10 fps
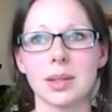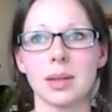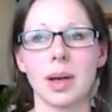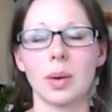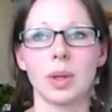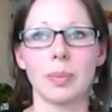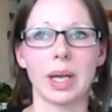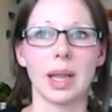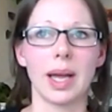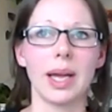a lot and with my
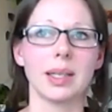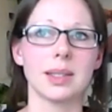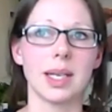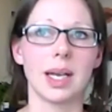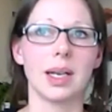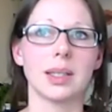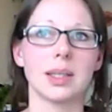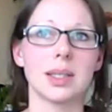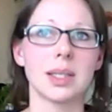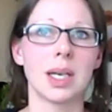clients, and
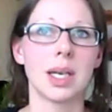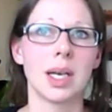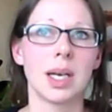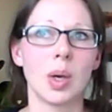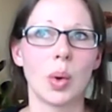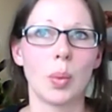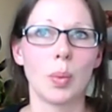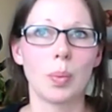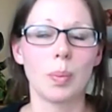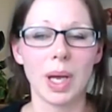it's
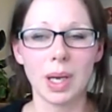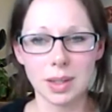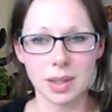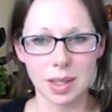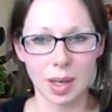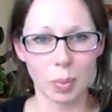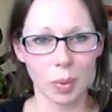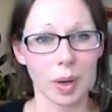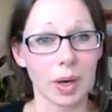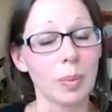pain is
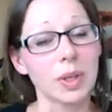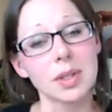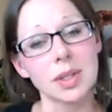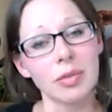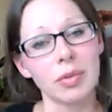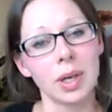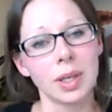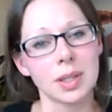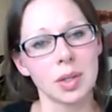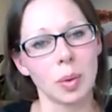temporary, but suffering
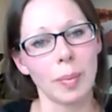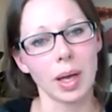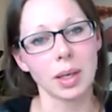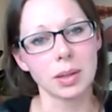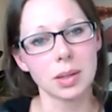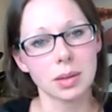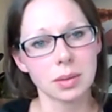is in your mind.